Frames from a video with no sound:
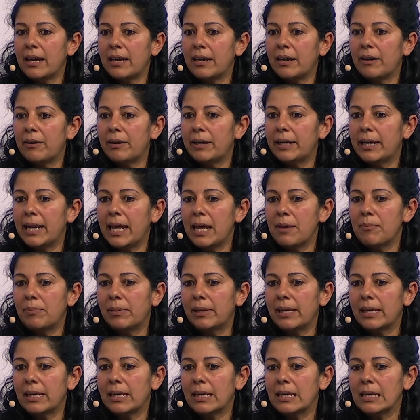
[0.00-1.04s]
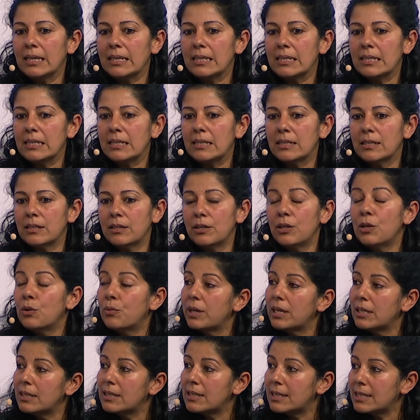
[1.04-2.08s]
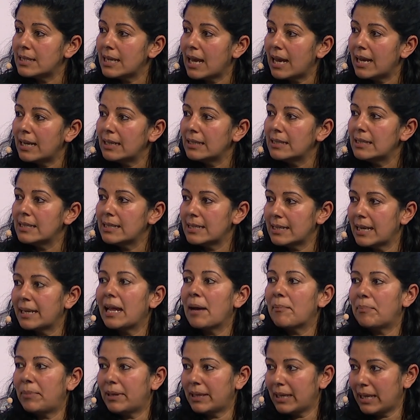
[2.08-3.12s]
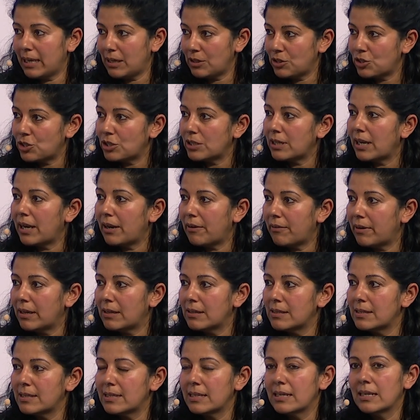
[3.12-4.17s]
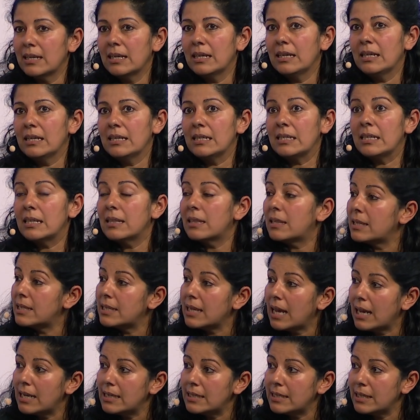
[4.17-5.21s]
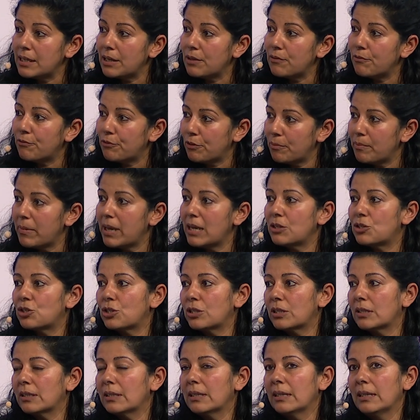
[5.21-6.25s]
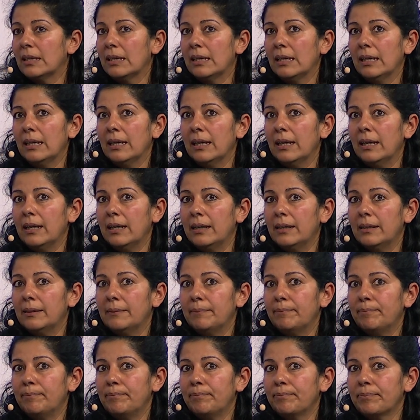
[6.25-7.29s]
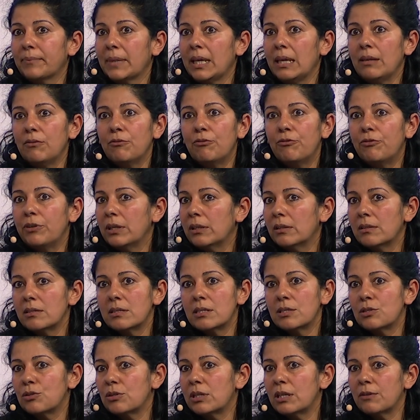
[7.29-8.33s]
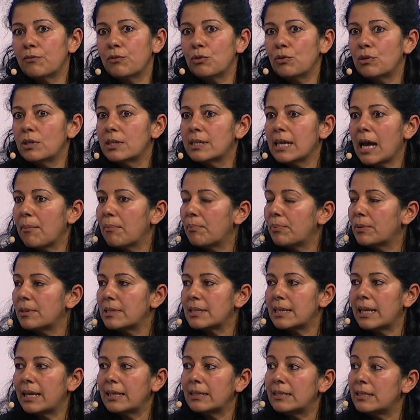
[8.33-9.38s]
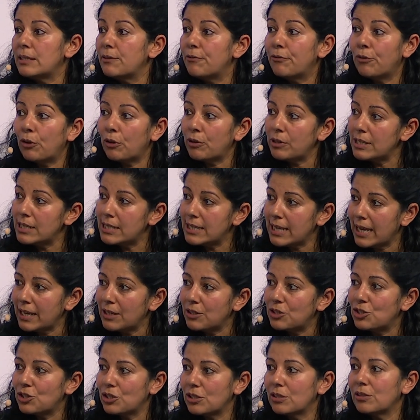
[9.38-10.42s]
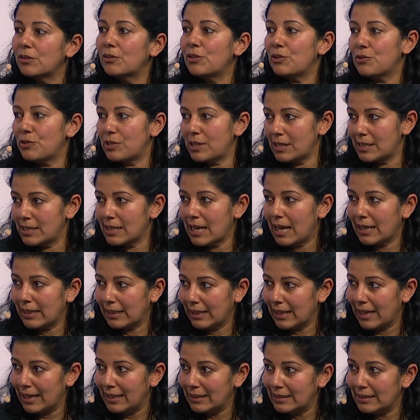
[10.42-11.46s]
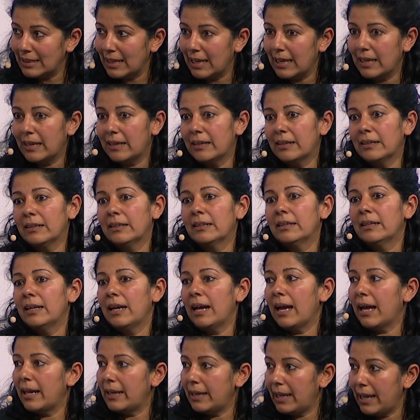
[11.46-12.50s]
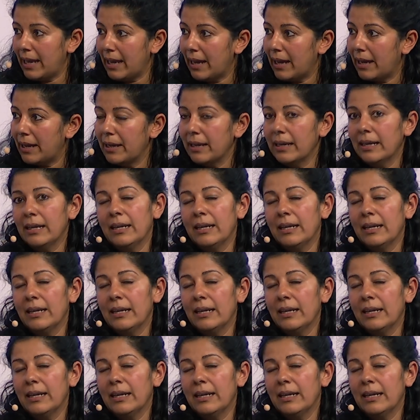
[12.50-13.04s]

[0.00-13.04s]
are enabling is new insights and application areas, synthesizing information in fields, to give you examples like deforestation using satellite data and AI,